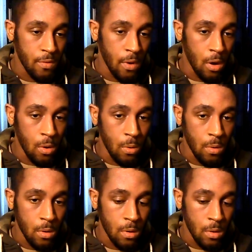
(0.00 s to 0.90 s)
of our
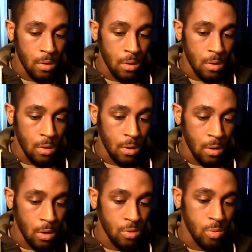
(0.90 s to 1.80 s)
own.
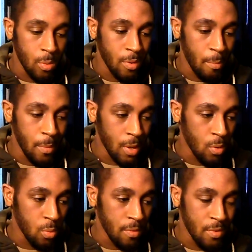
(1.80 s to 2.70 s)
A country we're not
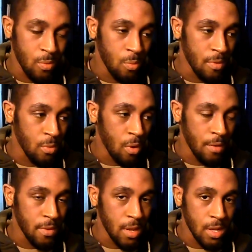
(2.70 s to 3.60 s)
mingled with
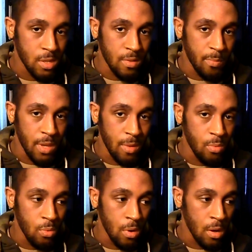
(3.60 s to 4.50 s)
all other nations of
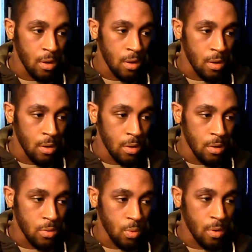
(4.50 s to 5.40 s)
people.
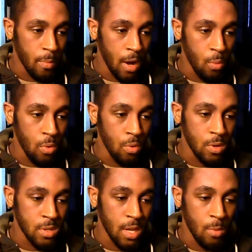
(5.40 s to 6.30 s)
Talking about we're
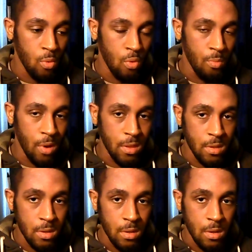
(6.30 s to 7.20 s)
all the same, we're all
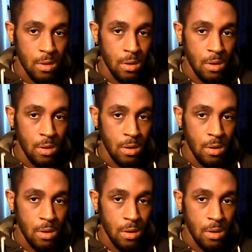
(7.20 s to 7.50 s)
brothers.